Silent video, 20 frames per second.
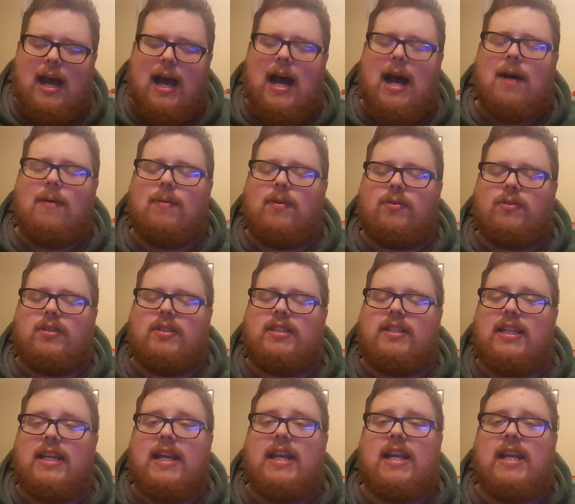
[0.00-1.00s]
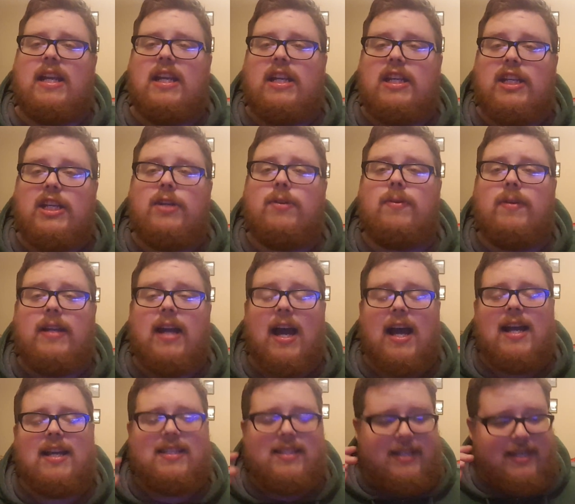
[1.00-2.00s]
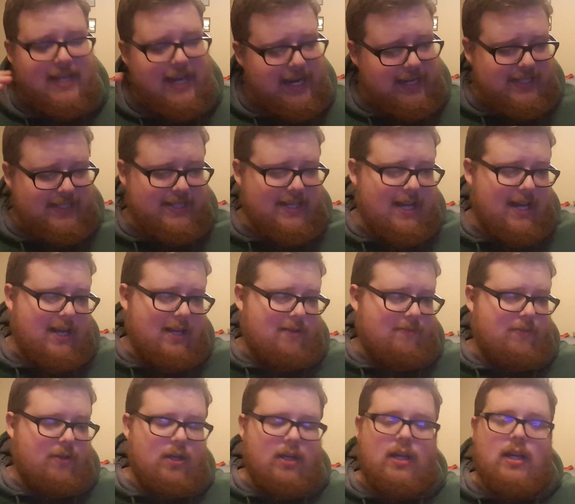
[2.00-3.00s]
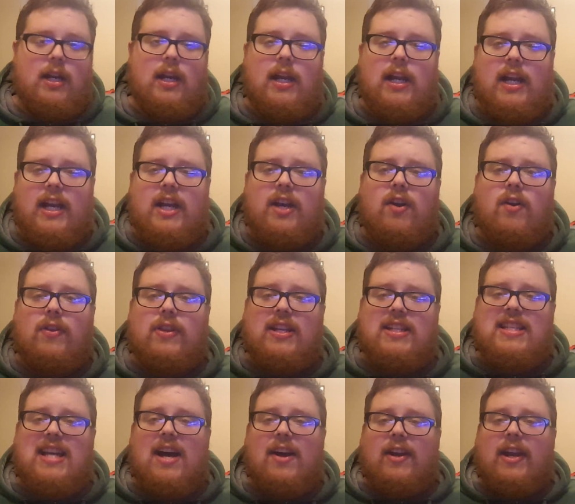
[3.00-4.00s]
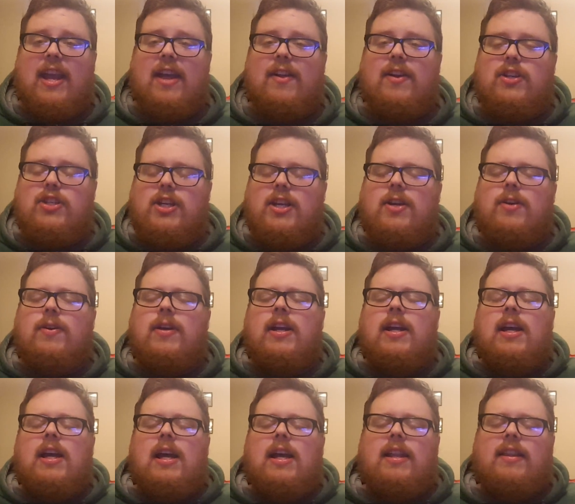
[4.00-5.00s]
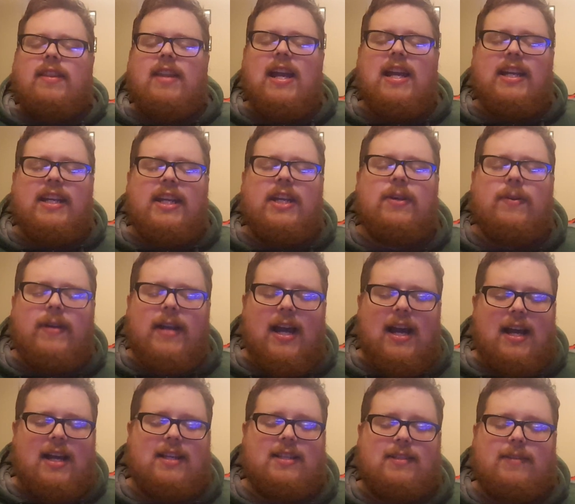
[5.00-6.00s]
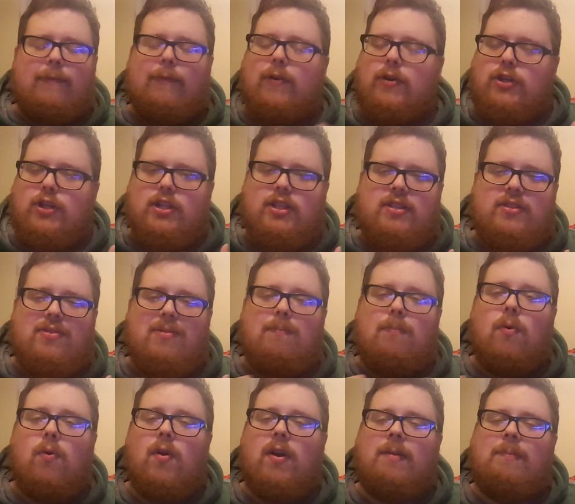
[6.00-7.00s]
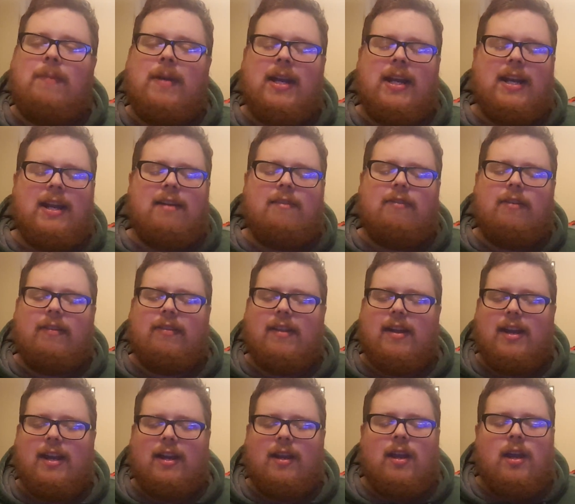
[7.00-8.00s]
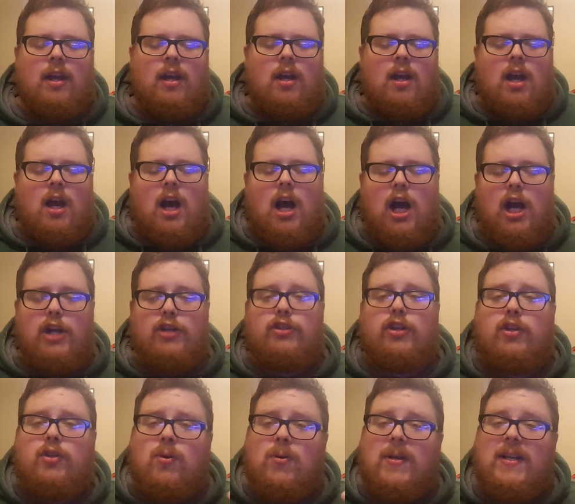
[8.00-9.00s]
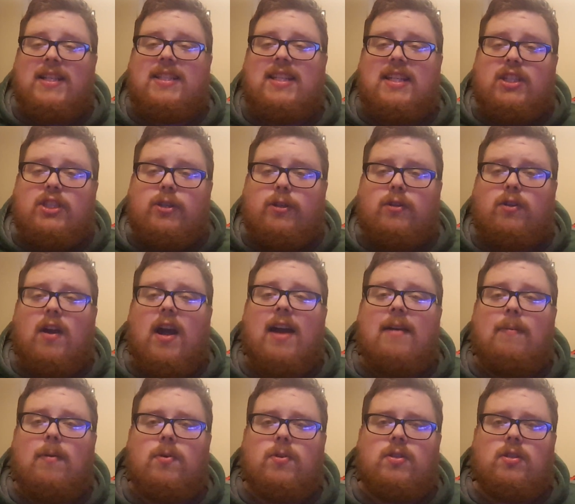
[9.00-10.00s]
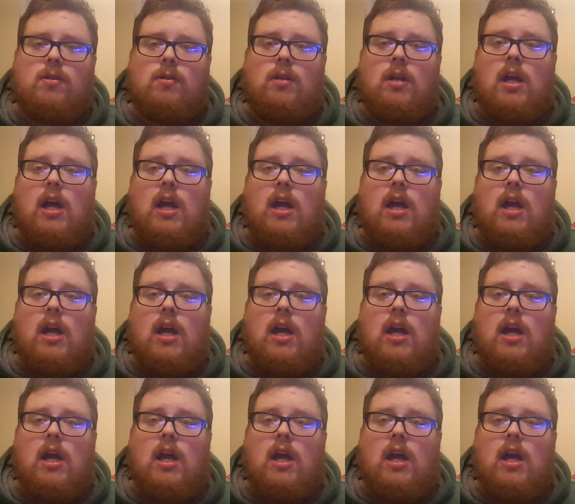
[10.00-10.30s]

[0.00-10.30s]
I will see you guys next time here on the Tyler Kelly Show. Thank you guys for just supporting me and everything. 126 subscribers.